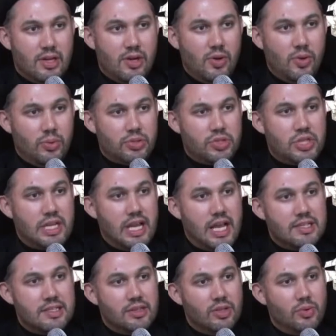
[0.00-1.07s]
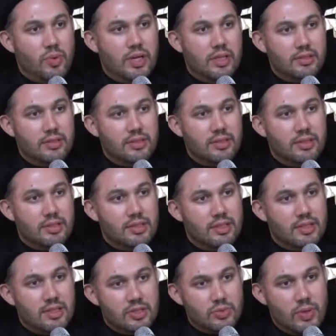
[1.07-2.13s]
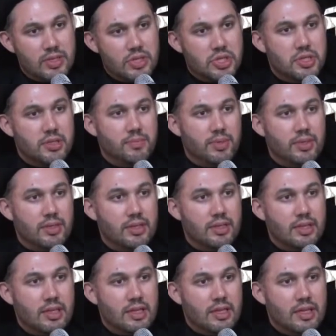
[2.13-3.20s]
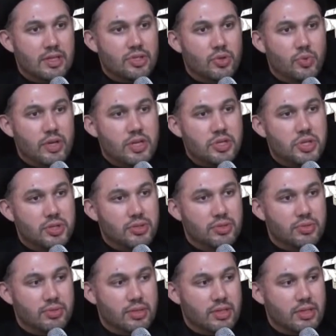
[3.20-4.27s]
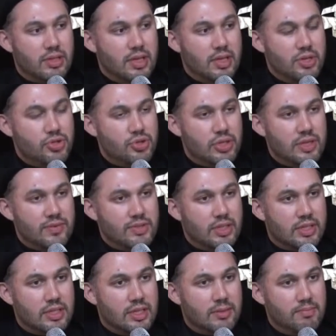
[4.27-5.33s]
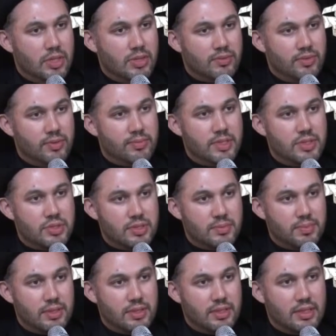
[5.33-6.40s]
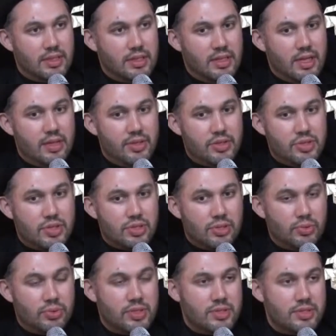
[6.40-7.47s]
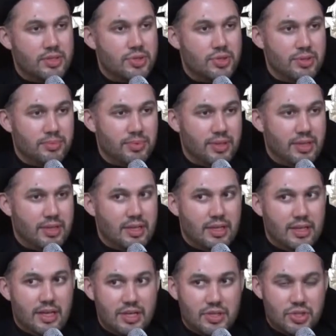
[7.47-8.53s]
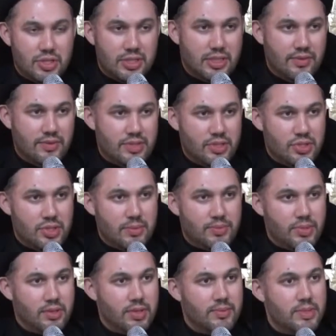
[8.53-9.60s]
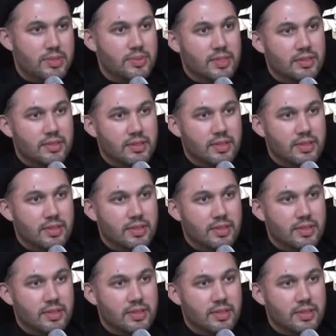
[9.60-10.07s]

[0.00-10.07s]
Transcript: All she has in the world is one sheep. So what does she do? She gives the king milk from the sheep, and then she slaughters the sheep, and she gives the sheep to them to eat.